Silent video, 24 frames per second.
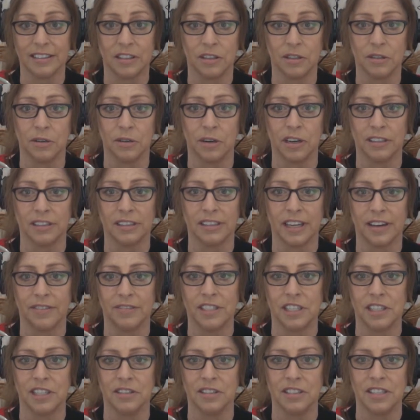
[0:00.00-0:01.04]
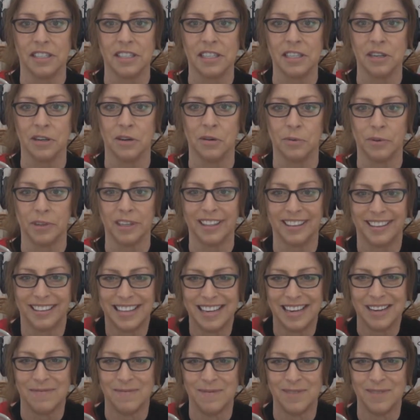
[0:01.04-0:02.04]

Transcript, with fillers: who are left here to deal with the